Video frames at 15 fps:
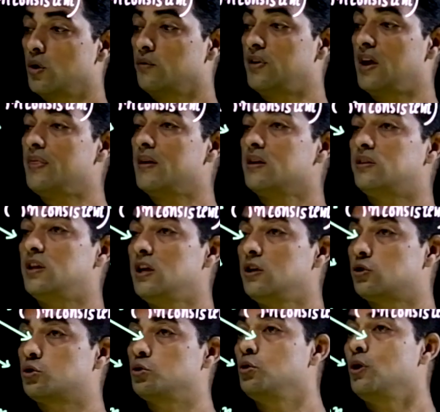whether
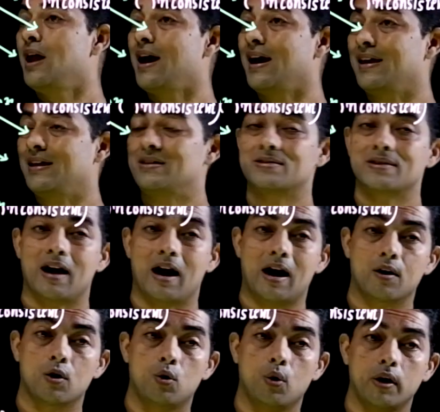these two lines
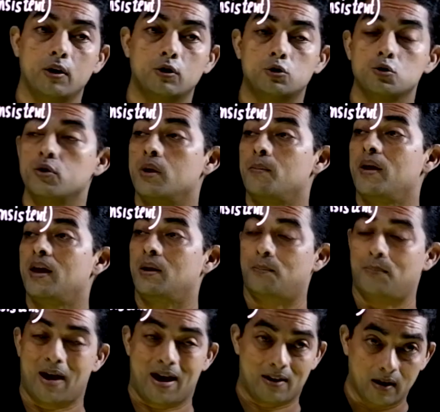are going to
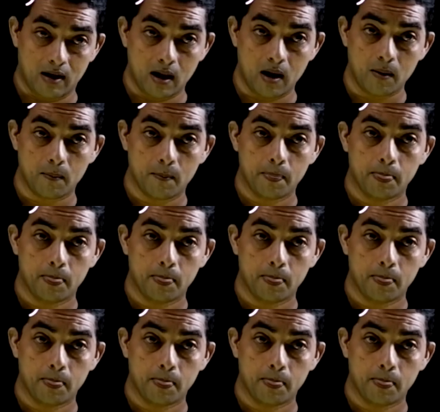remain parallel